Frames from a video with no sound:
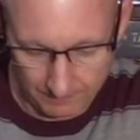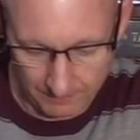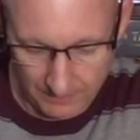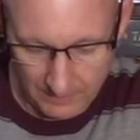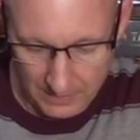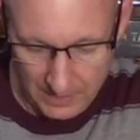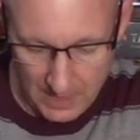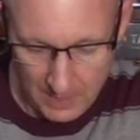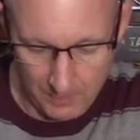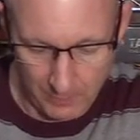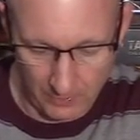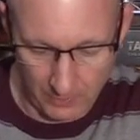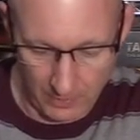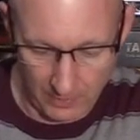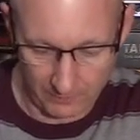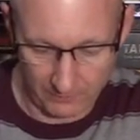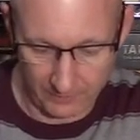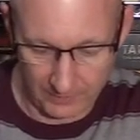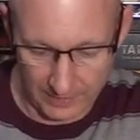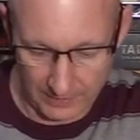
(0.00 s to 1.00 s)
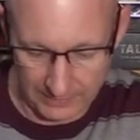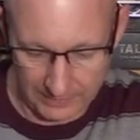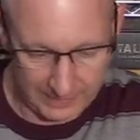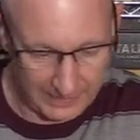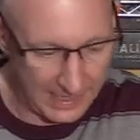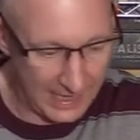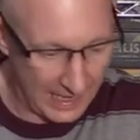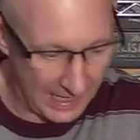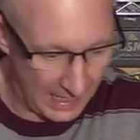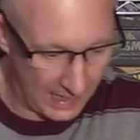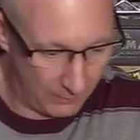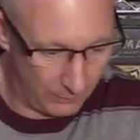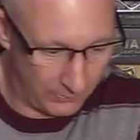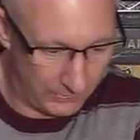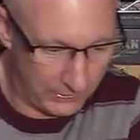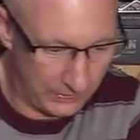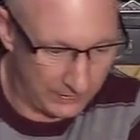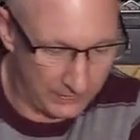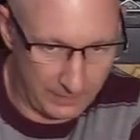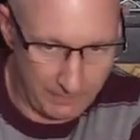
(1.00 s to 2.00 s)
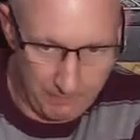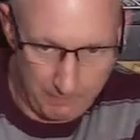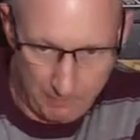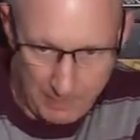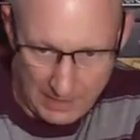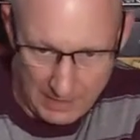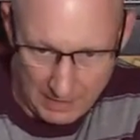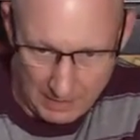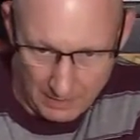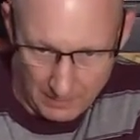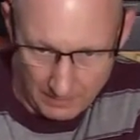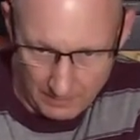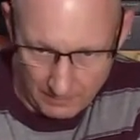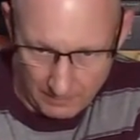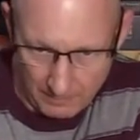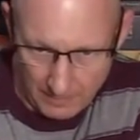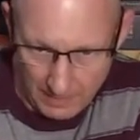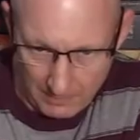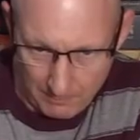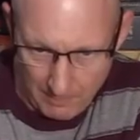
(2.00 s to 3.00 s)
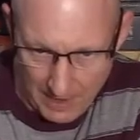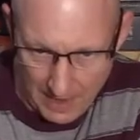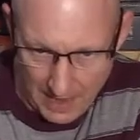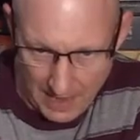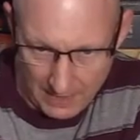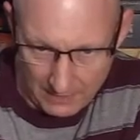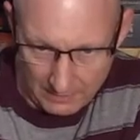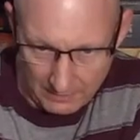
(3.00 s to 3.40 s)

Keeper of the Dead, which is the big bad